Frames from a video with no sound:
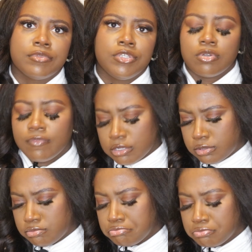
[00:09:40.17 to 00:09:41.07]

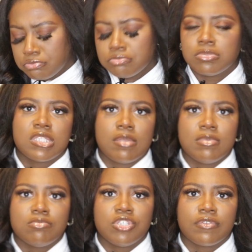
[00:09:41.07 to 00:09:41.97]
Universe, send me
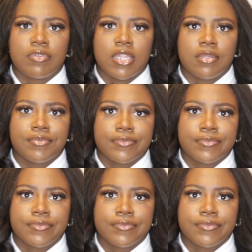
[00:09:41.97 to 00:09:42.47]
some Chick-fil-A.